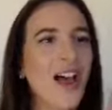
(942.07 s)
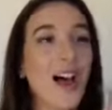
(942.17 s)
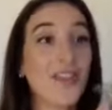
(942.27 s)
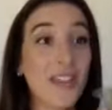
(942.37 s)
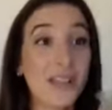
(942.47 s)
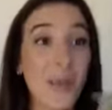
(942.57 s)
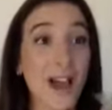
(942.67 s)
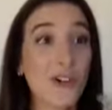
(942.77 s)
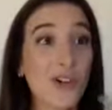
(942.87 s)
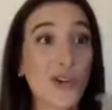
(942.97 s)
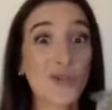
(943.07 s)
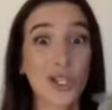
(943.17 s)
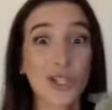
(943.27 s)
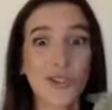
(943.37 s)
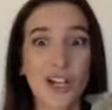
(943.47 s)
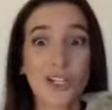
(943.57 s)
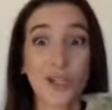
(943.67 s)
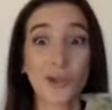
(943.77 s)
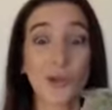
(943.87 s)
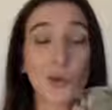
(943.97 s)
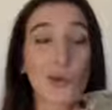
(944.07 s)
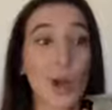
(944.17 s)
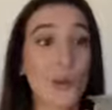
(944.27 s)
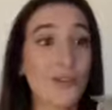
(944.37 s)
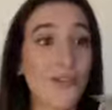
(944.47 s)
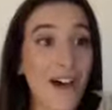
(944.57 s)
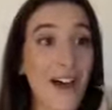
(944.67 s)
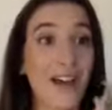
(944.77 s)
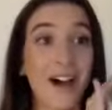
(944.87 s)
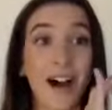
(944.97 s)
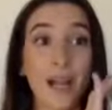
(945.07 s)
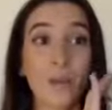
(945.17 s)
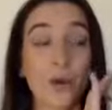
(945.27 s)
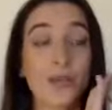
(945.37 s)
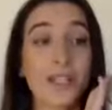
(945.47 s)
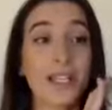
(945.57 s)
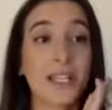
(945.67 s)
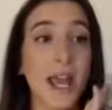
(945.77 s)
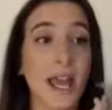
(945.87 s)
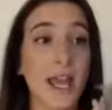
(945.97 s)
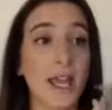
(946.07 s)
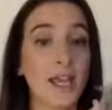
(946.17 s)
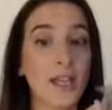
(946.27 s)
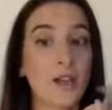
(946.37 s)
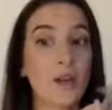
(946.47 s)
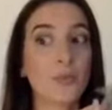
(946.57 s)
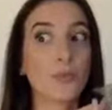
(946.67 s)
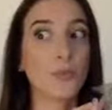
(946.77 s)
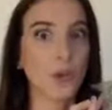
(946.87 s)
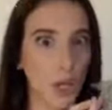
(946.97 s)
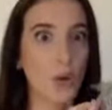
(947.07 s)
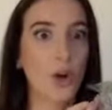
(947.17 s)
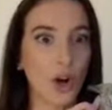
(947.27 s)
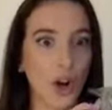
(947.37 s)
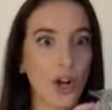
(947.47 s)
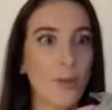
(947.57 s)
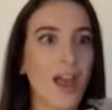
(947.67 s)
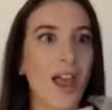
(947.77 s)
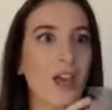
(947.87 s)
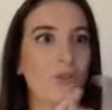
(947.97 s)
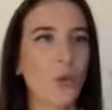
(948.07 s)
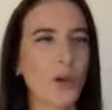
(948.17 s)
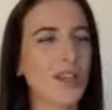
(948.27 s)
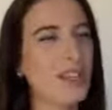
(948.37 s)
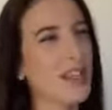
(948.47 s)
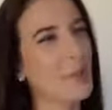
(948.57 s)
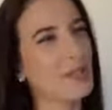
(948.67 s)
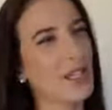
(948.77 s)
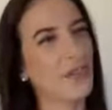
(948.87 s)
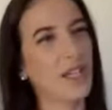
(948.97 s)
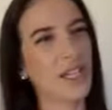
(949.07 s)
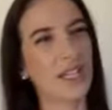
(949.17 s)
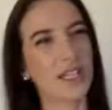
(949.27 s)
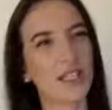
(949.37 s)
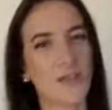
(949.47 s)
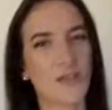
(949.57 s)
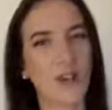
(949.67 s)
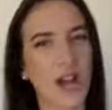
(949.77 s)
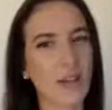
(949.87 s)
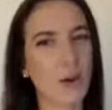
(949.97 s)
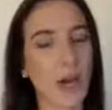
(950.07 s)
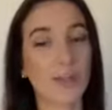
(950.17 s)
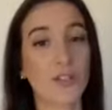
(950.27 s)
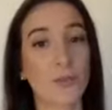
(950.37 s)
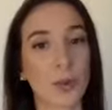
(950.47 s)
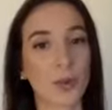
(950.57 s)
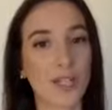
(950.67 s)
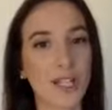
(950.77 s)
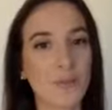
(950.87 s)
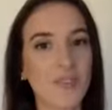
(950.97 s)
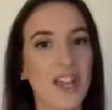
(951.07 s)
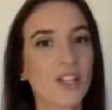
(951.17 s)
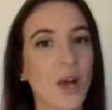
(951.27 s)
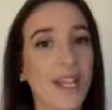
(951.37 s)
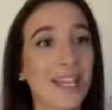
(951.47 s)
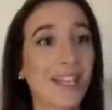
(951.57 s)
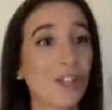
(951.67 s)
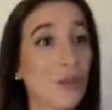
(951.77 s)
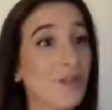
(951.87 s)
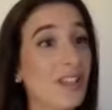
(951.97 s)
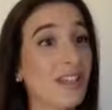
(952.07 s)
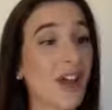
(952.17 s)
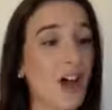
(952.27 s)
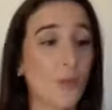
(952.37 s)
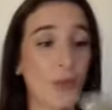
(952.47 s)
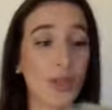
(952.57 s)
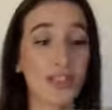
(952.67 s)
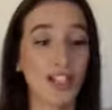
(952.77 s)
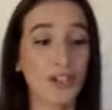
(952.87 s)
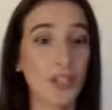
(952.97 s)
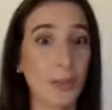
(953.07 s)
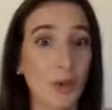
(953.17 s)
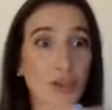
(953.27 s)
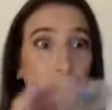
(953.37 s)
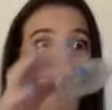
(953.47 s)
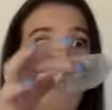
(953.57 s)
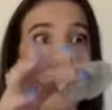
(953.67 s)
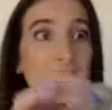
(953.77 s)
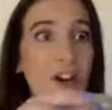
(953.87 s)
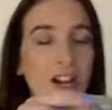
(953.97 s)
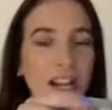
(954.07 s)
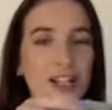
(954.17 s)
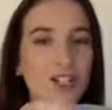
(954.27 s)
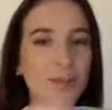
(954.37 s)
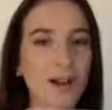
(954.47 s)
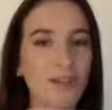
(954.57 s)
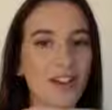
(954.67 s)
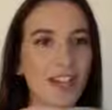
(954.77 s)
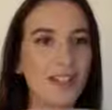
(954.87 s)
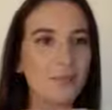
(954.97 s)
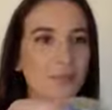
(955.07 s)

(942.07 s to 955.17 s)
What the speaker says: These macros are really great too, low in fat, high protein, and low carb. For one of these, I believe it's 5 grams of protein. So I heat 2 of these up. You can literally put this right on an English muffin.